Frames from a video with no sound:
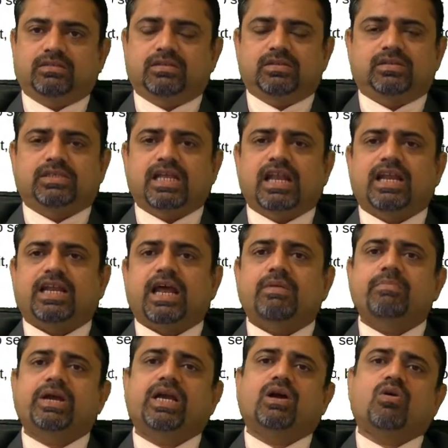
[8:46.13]
Seller can
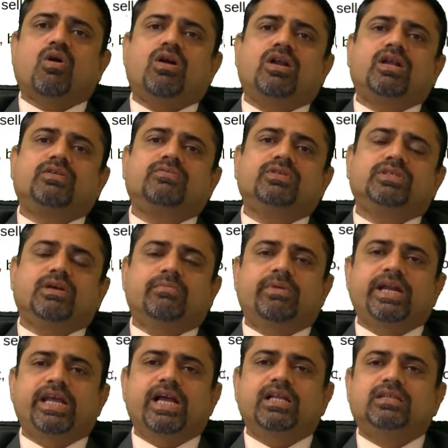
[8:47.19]
make a contract with
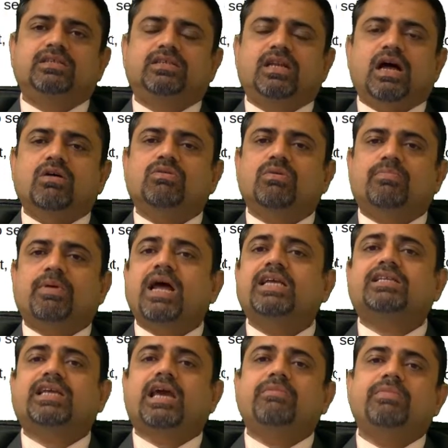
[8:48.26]
somebody else. Now the
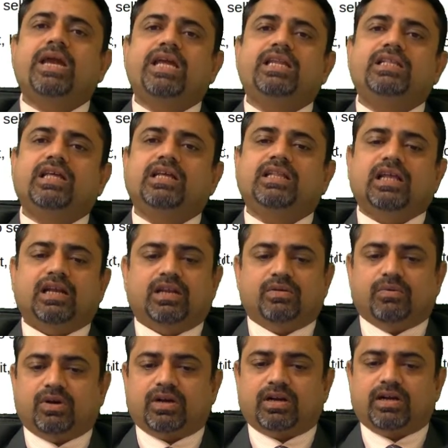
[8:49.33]
price can be anything that they
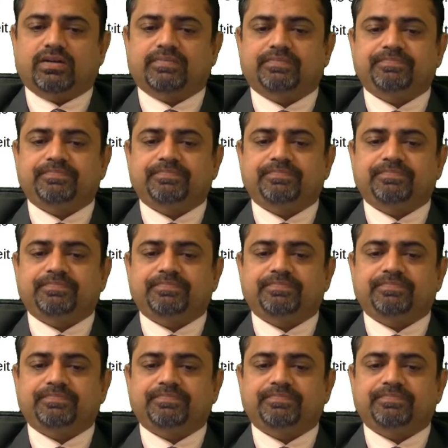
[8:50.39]
want, right?